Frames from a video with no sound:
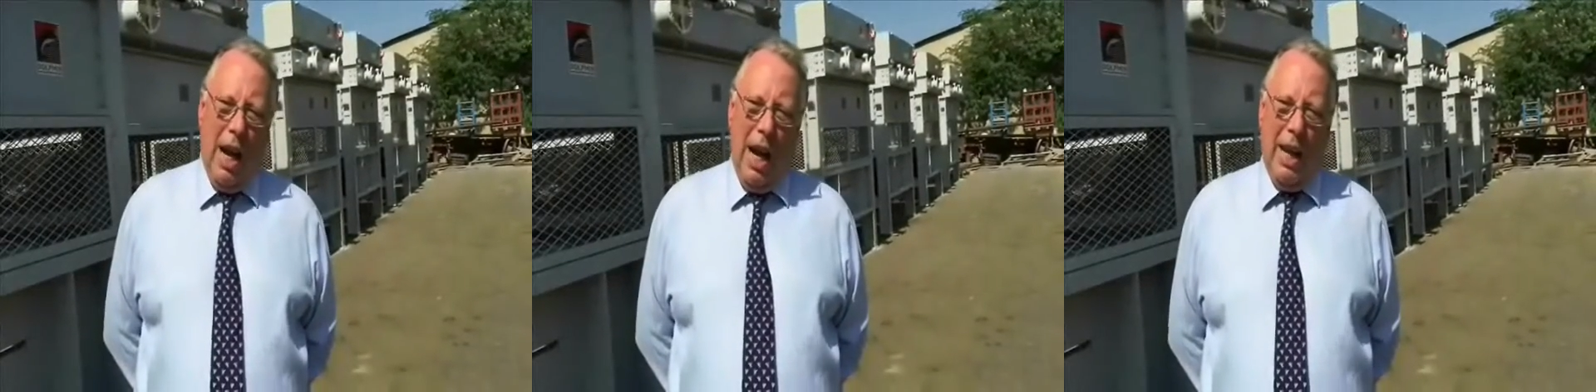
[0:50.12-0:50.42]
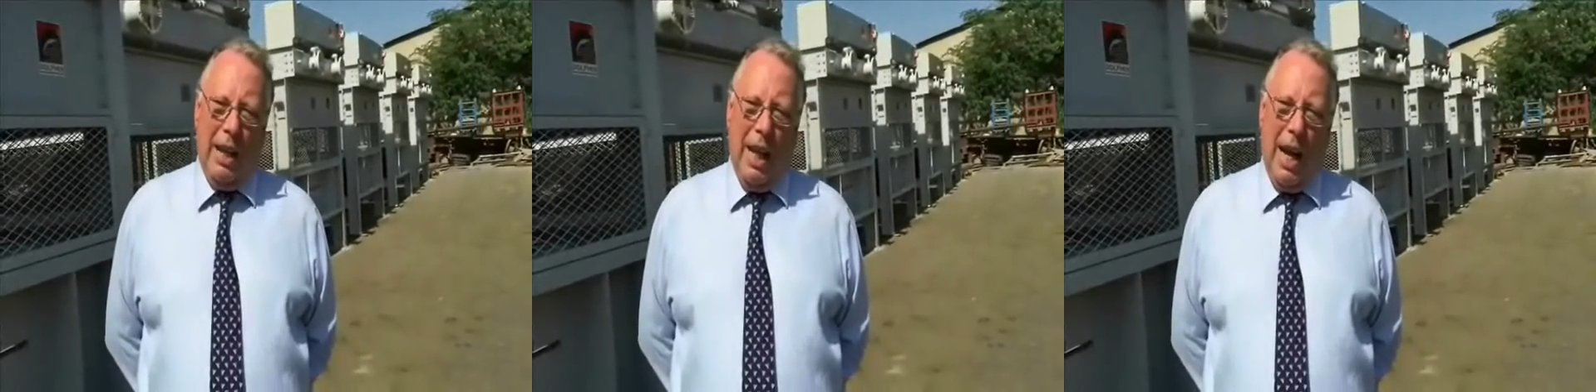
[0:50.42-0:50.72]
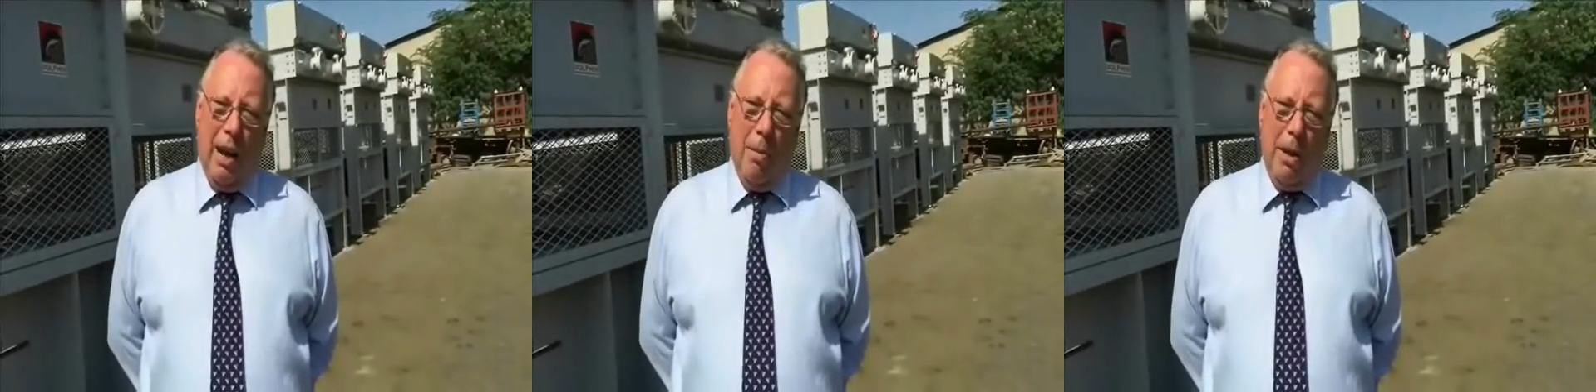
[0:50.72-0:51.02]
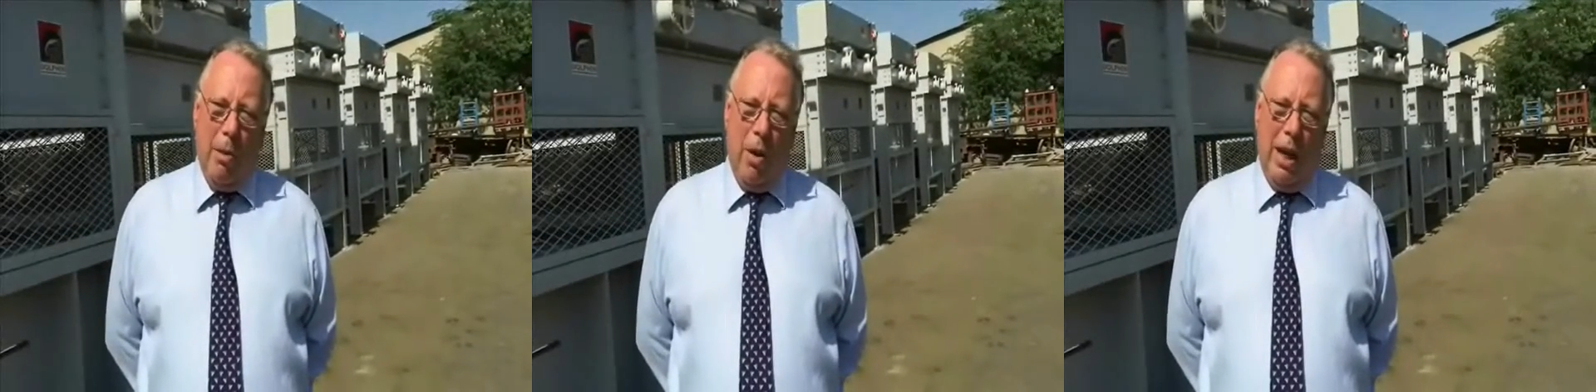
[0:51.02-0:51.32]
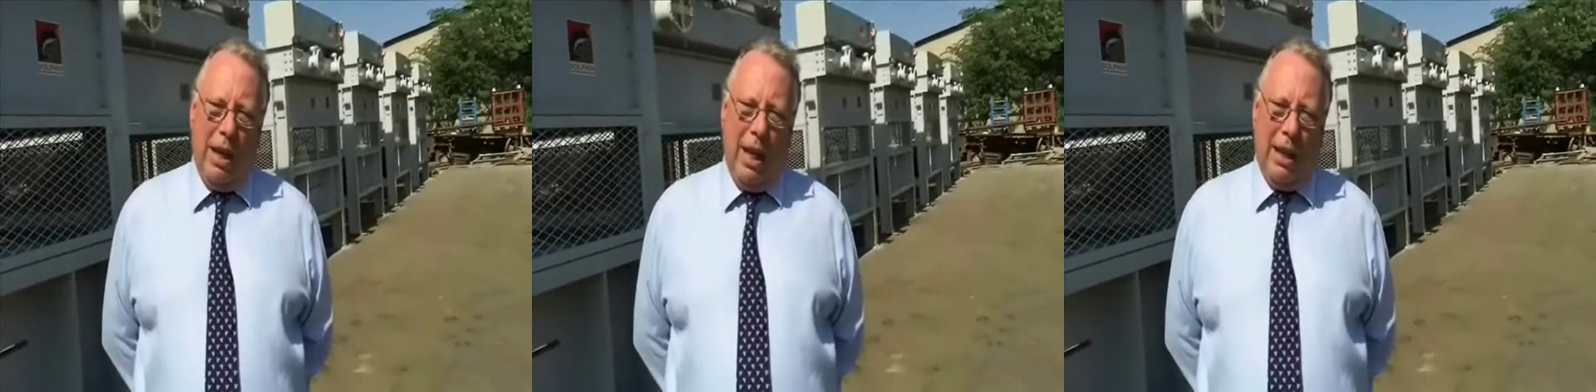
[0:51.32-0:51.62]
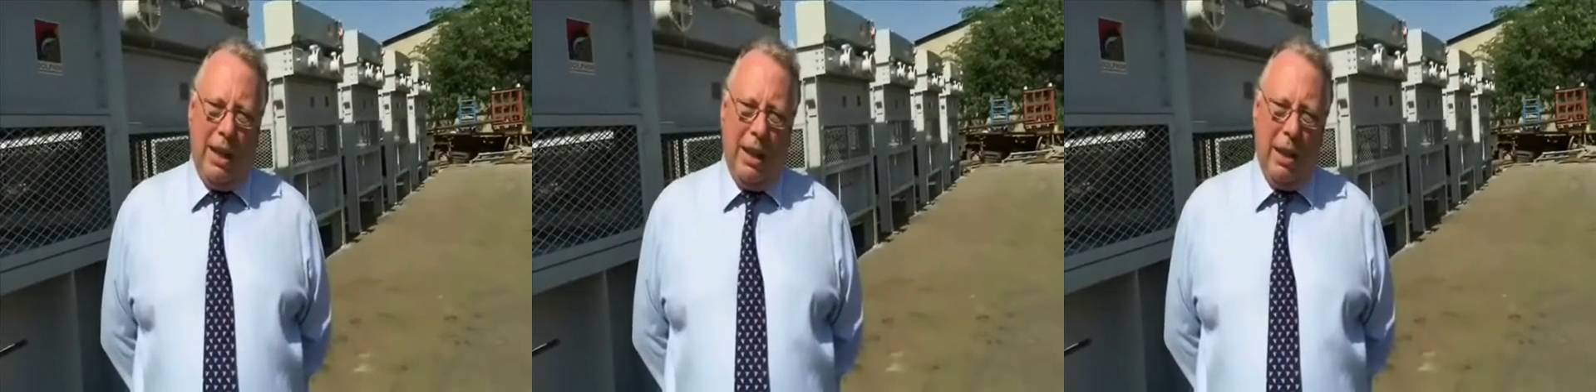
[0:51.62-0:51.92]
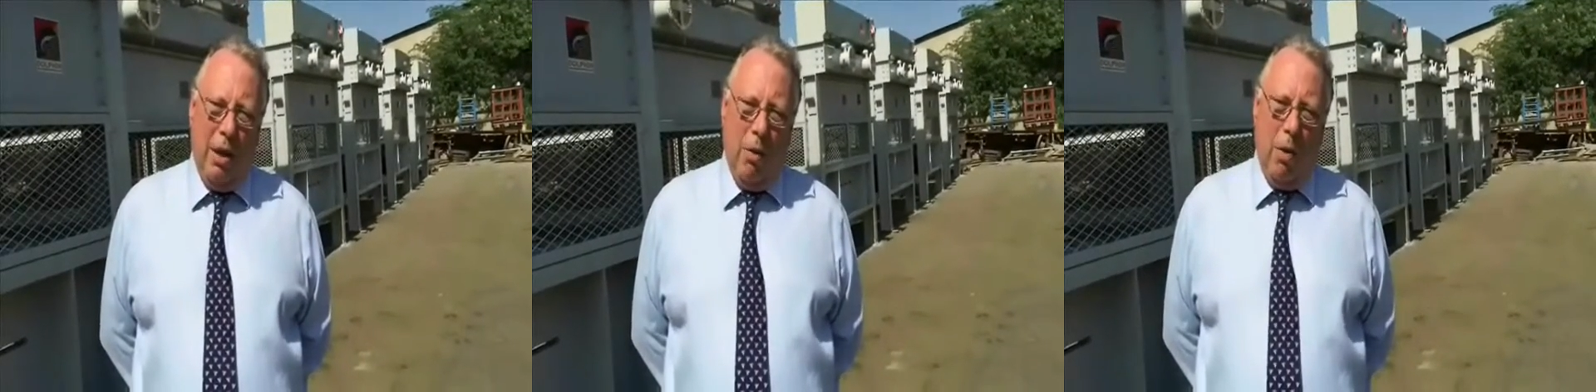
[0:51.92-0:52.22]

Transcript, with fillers: and aluminium radiators.